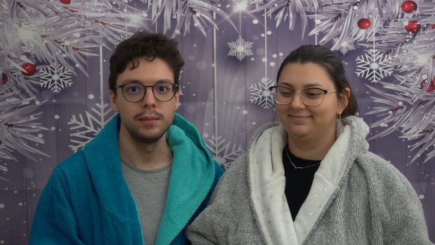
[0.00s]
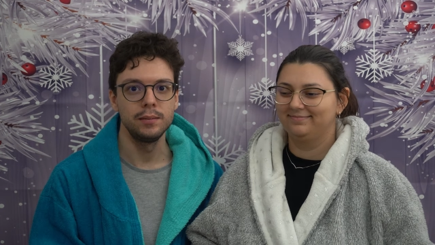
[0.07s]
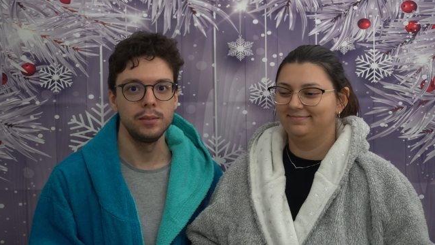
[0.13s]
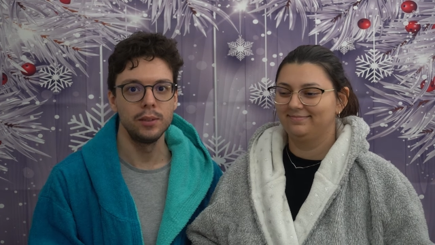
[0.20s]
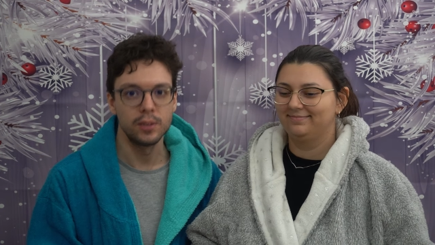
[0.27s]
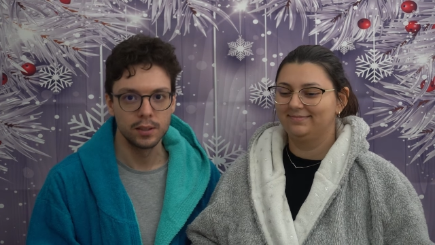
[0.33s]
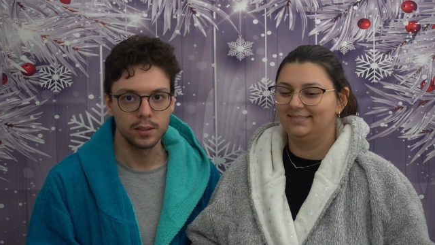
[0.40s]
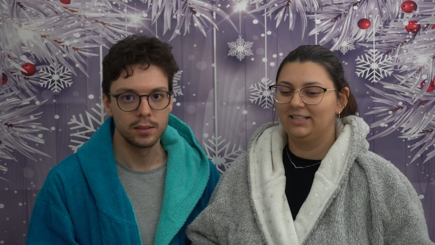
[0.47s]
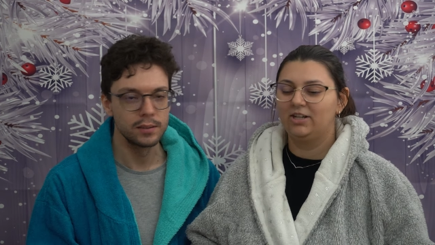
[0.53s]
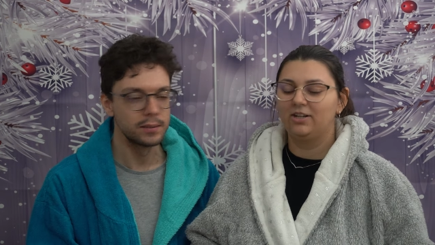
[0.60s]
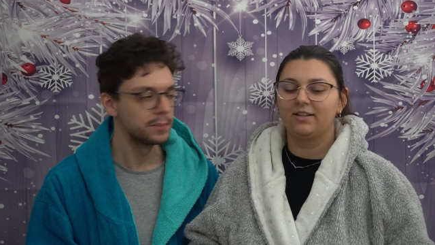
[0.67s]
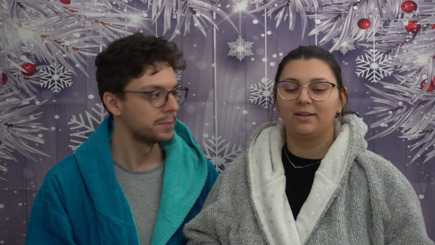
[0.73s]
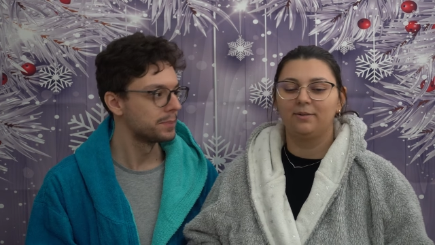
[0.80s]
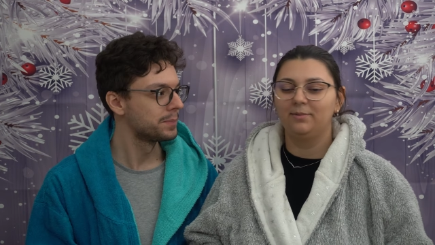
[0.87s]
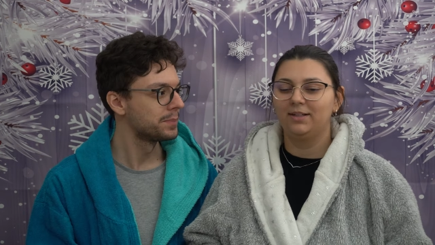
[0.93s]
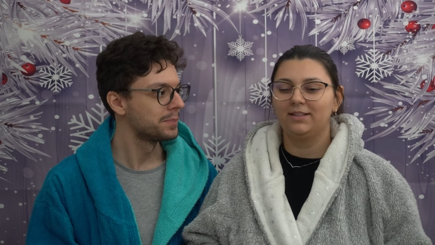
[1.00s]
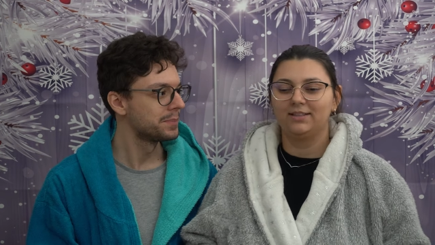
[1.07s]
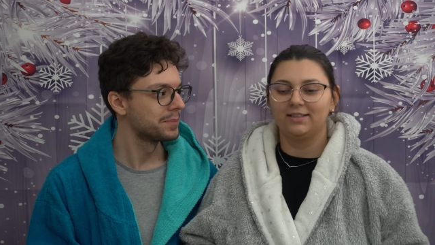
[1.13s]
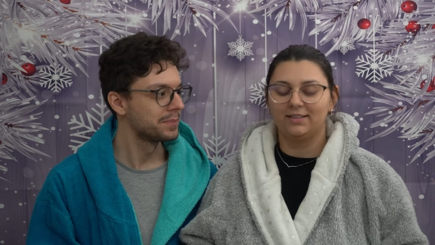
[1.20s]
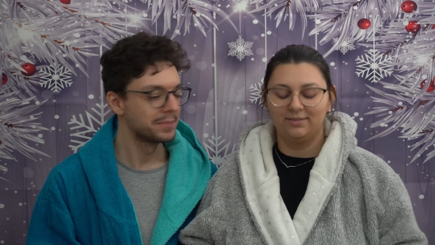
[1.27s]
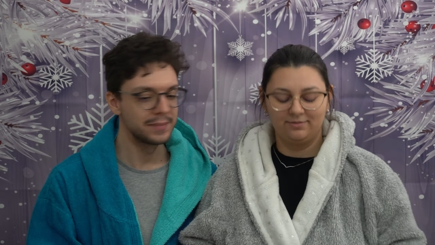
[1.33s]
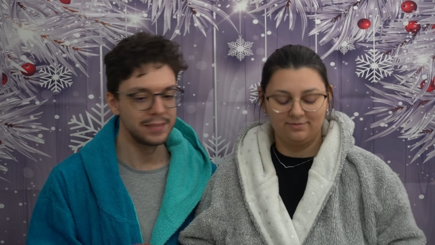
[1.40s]
Speaker 1: Knock. Okay, we're
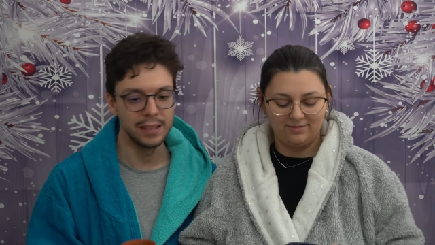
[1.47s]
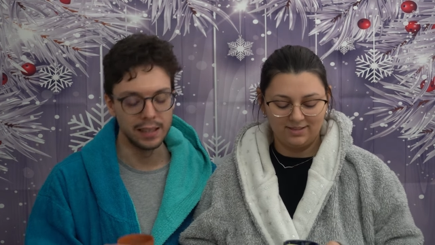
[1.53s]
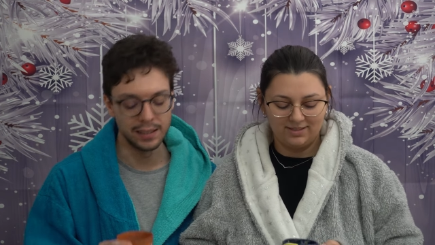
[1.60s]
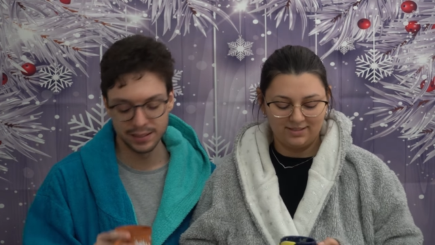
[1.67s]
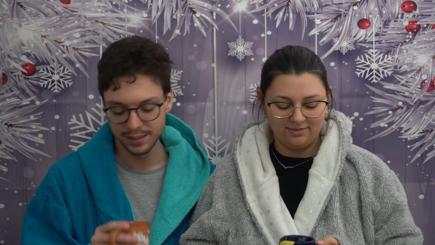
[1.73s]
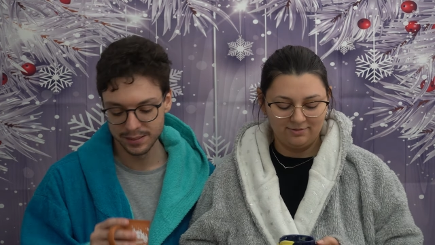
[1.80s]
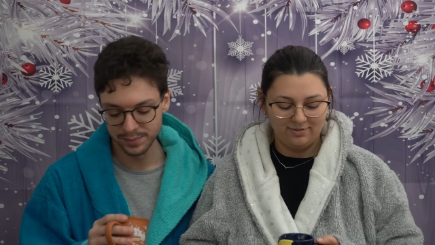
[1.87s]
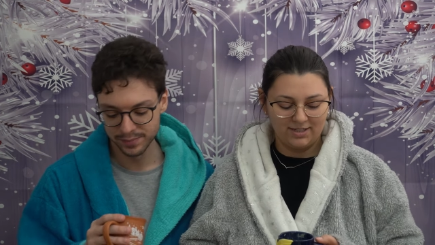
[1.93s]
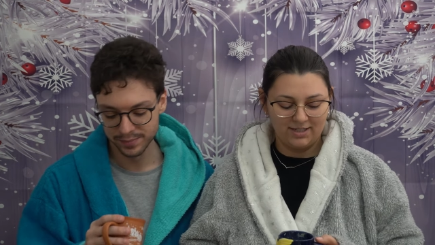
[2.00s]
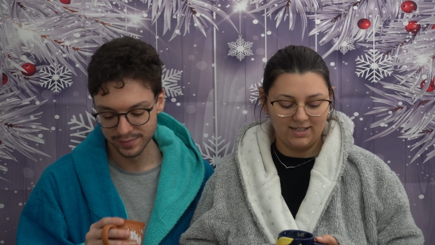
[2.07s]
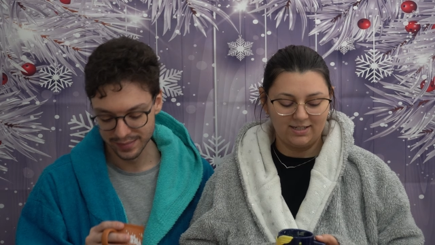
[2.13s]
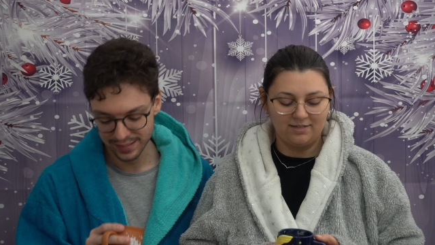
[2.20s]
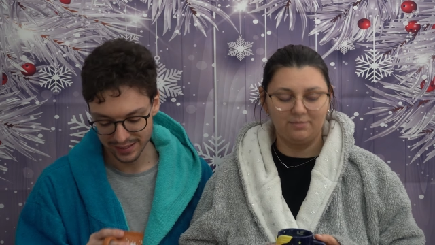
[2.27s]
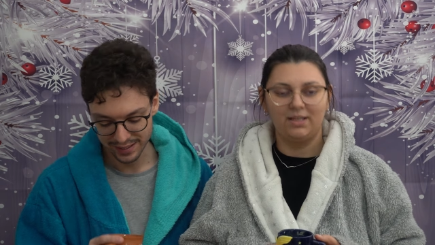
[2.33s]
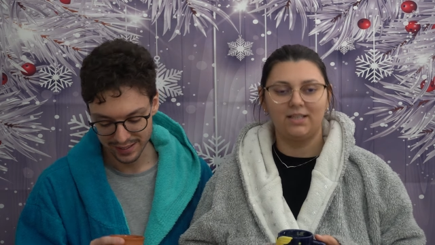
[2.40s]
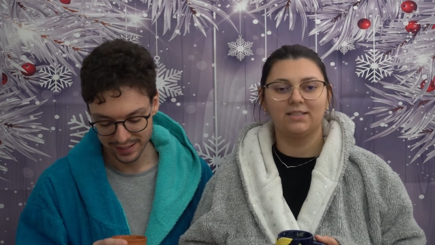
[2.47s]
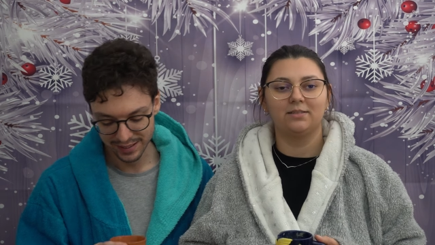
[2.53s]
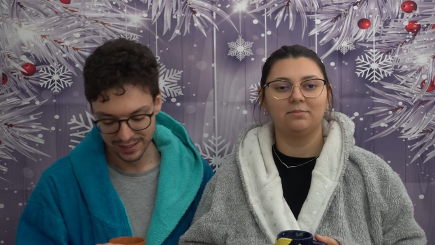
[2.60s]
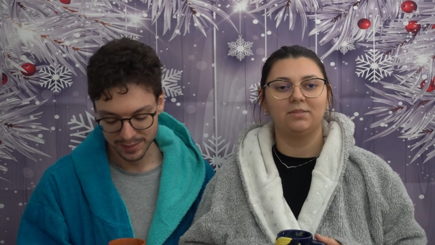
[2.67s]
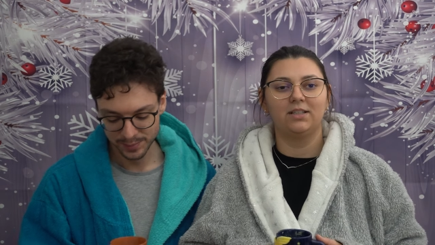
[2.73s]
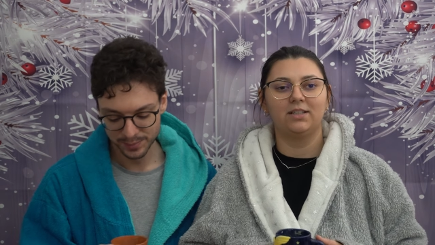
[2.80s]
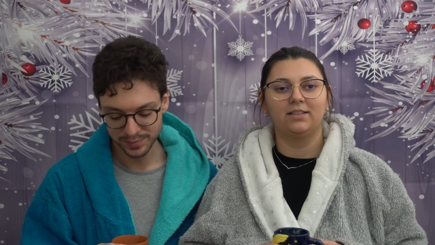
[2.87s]
done. We're, yes. we're gonna make
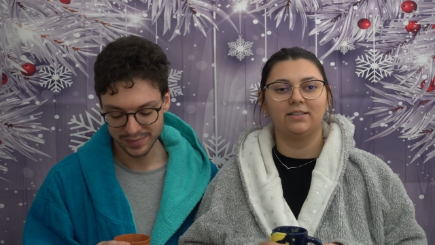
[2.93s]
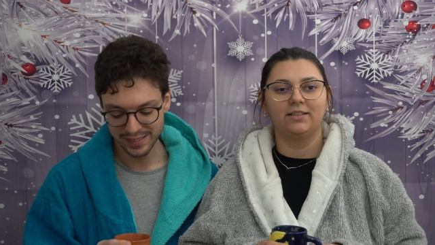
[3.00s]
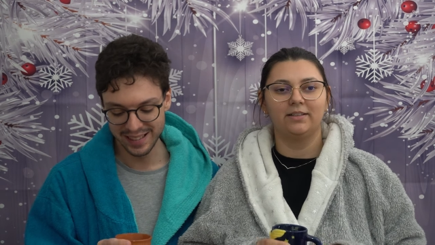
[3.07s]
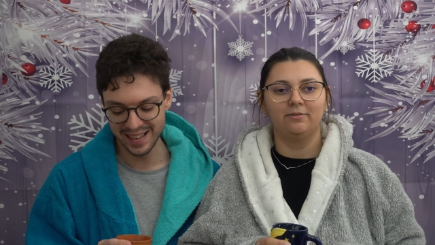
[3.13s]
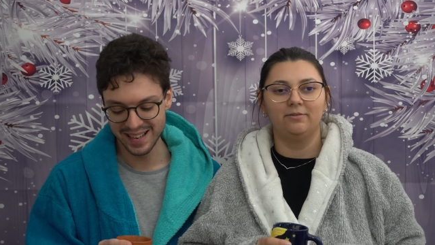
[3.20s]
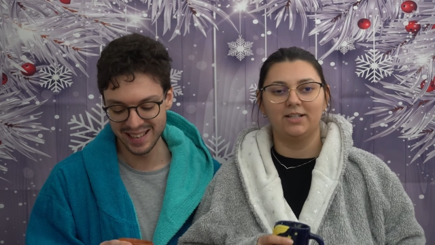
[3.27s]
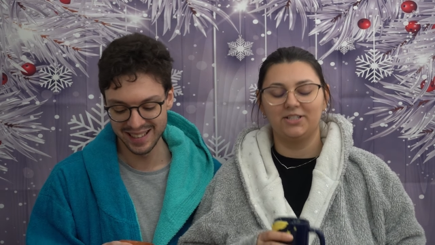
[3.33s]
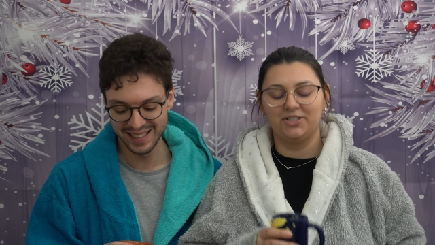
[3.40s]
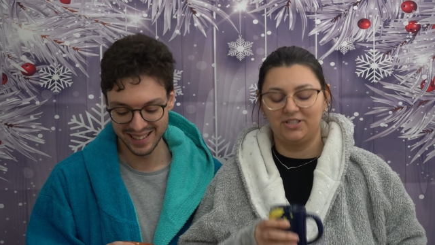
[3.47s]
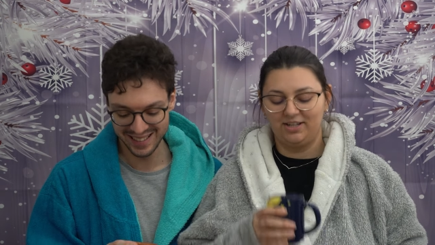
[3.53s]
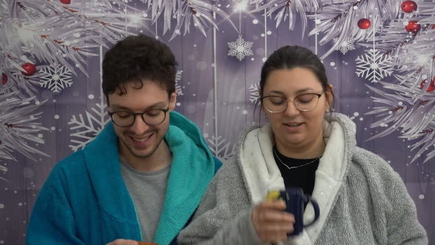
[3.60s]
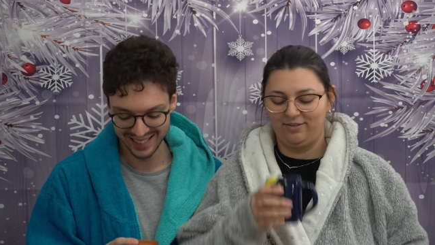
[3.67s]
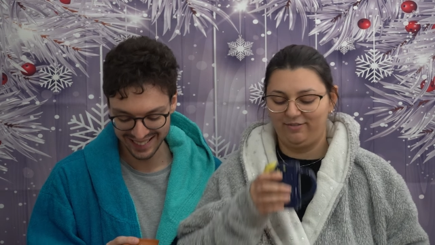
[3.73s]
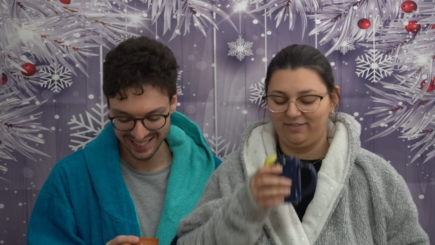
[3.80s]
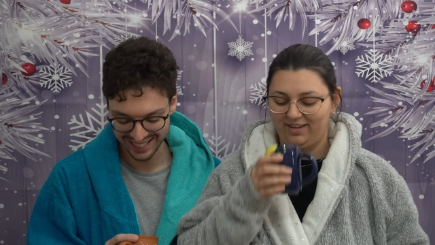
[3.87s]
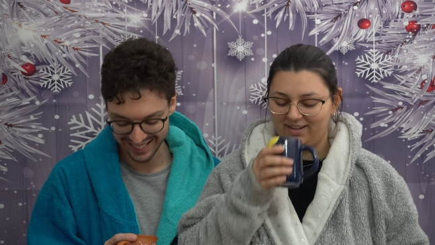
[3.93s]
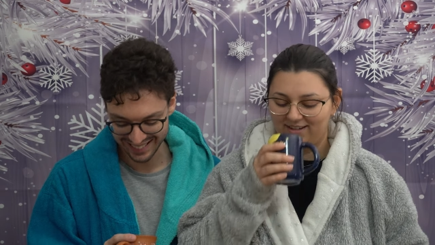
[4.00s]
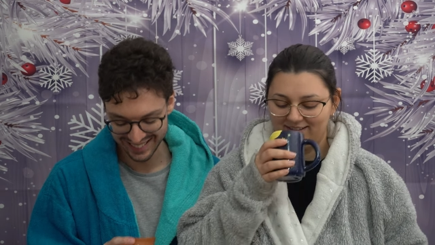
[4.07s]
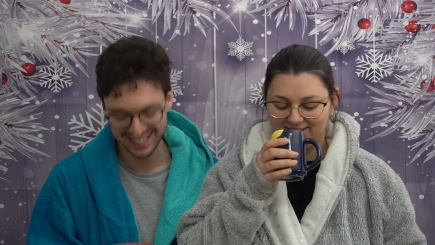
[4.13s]
some dinner and yeah. watch TV.